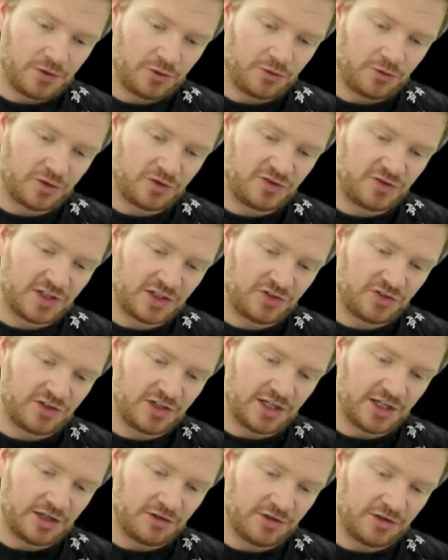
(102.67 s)

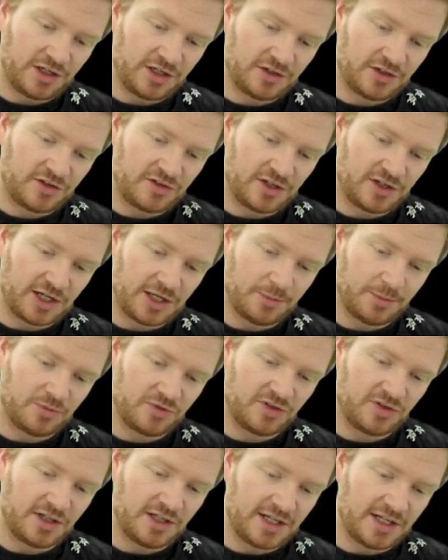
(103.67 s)
cross-sectional area
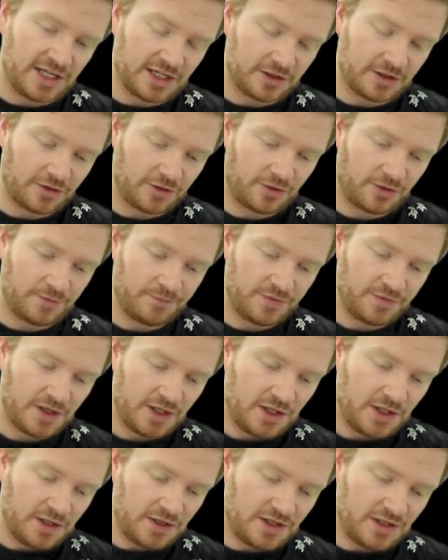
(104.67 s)
times
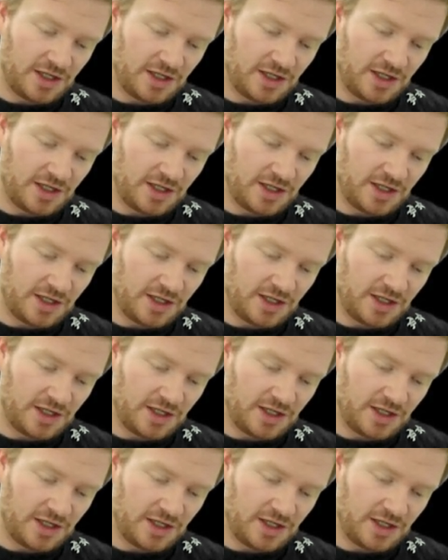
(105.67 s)
length.